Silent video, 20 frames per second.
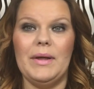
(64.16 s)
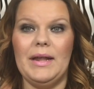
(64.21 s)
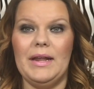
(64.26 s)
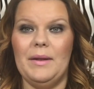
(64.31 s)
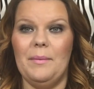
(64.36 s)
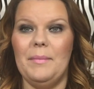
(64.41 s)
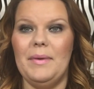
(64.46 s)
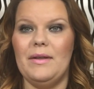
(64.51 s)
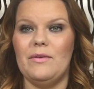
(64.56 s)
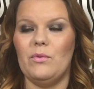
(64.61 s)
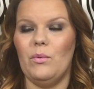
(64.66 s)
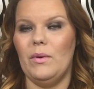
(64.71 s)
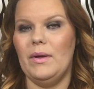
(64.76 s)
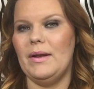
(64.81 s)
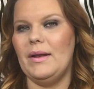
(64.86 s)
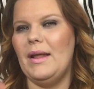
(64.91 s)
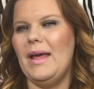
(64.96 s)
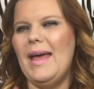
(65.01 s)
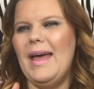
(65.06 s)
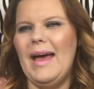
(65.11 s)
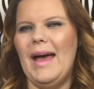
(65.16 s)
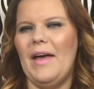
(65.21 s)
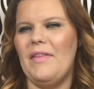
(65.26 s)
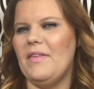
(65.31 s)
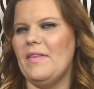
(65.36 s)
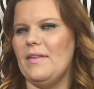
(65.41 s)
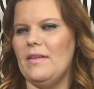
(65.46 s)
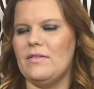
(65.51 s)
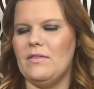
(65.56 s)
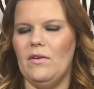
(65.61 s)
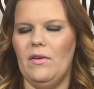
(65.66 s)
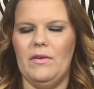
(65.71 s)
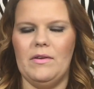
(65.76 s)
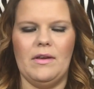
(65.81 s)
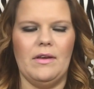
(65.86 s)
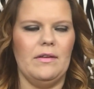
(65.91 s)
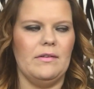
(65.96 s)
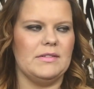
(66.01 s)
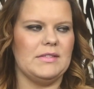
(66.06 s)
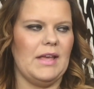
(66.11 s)
one and a mint one. I think that's the only
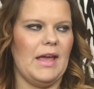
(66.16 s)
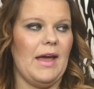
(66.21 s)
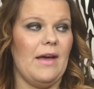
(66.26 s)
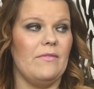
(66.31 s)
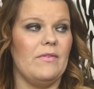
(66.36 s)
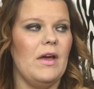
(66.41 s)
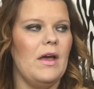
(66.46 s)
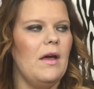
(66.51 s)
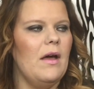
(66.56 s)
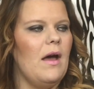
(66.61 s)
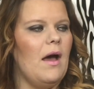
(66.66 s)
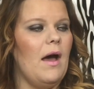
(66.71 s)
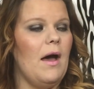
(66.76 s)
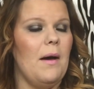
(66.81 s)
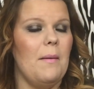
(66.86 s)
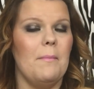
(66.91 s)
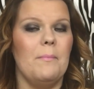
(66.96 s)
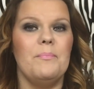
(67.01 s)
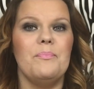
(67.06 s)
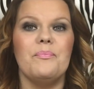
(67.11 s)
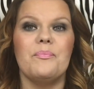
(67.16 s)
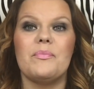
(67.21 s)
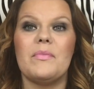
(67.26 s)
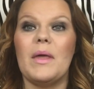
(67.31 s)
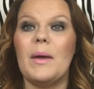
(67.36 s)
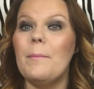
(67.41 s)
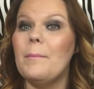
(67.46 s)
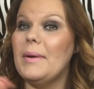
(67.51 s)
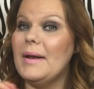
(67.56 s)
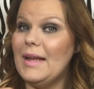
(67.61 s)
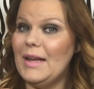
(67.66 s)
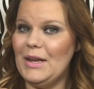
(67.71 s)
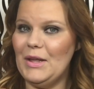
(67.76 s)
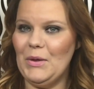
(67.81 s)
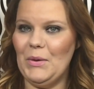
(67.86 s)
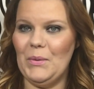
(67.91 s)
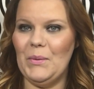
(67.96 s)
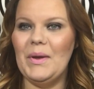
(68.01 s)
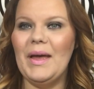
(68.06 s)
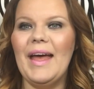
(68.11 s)
colors they have. Um, but
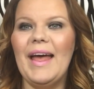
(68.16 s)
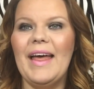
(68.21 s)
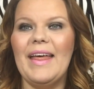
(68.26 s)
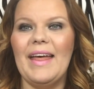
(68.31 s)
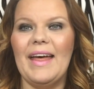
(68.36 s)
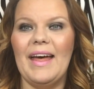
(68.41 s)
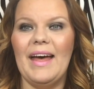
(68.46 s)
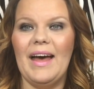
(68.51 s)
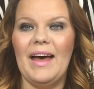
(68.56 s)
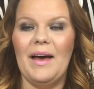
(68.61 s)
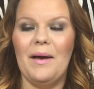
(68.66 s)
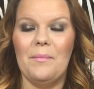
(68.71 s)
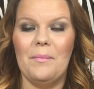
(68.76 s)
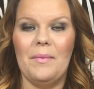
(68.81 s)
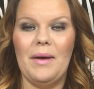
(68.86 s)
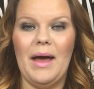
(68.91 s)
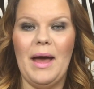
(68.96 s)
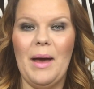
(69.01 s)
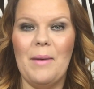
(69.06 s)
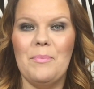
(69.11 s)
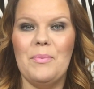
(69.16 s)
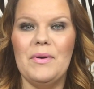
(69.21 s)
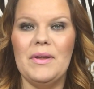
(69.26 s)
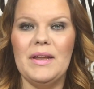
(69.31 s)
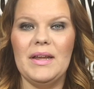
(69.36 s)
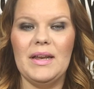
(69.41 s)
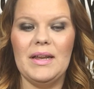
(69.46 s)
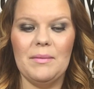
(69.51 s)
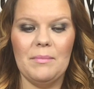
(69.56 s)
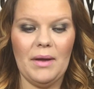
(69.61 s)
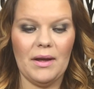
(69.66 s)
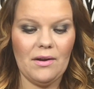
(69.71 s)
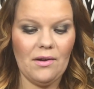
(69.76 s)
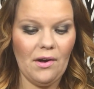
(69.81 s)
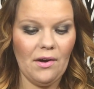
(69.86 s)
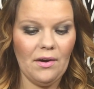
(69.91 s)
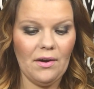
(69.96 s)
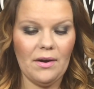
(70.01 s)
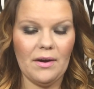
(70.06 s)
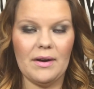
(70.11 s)
anywho, um, I put it in my
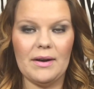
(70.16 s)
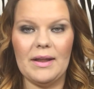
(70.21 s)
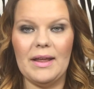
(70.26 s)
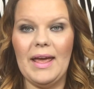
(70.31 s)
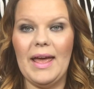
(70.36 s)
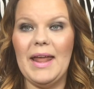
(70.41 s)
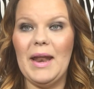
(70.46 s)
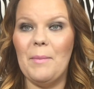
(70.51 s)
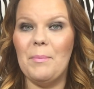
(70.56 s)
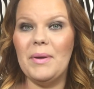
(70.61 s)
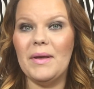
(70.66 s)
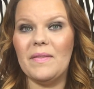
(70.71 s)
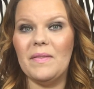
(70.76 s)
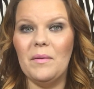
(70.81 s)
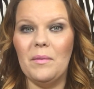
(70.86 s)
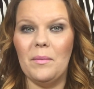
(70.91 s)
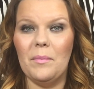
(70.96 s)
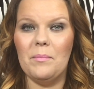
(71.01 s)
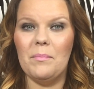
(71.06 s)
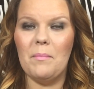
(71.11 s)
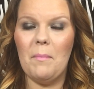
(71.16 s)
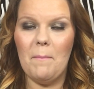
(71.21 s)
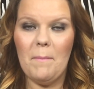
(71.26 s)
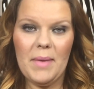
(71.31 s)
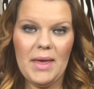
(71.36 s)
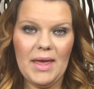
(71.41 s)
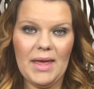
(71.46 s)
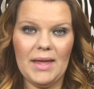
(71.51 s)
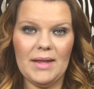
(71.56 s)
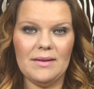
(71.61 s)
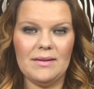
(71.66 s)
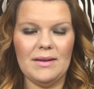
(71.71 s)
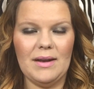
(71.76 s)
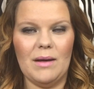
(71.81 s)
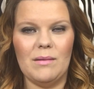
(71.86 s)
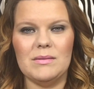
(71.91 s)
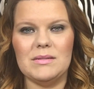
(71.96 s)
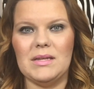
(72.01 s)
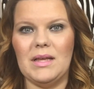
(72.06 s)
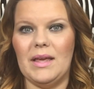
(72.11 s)
cart and I picked the mint and
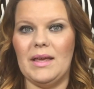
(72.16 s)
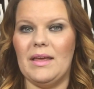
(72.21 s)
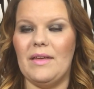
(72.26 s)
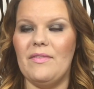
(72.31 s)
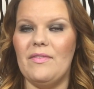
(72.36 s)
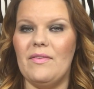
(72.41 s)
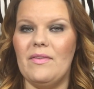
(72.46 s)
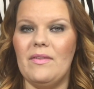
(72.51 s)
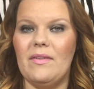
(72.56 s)
I was like,